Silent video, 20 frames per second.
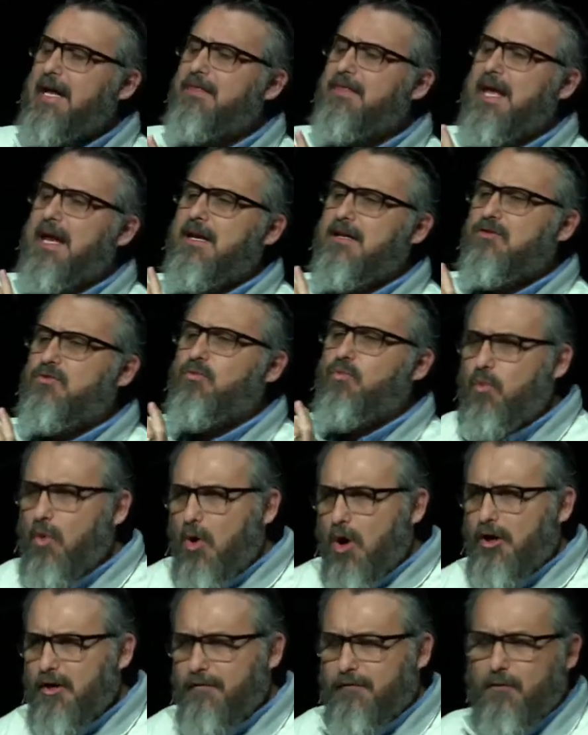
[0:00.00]
a land
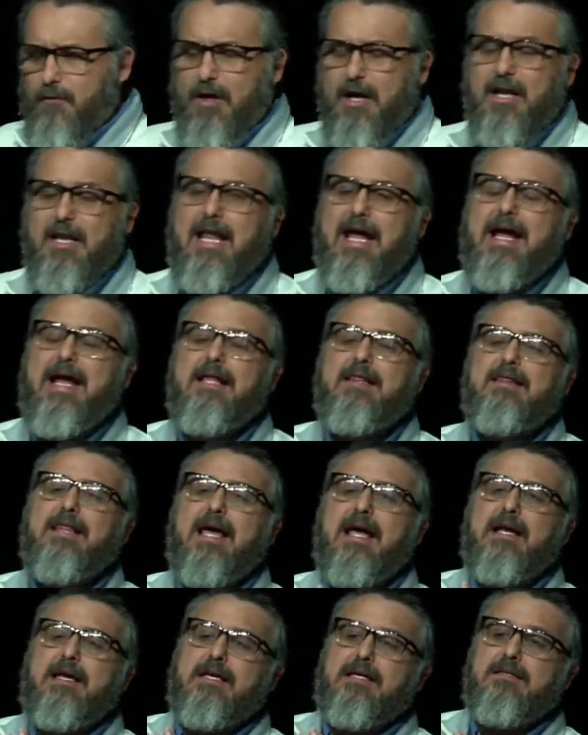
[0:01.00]
that is wonderful, a
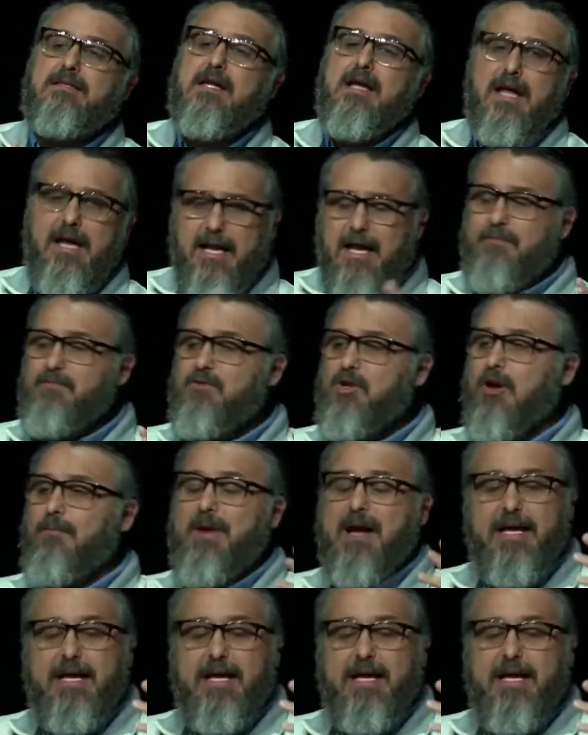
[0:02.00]
land that is,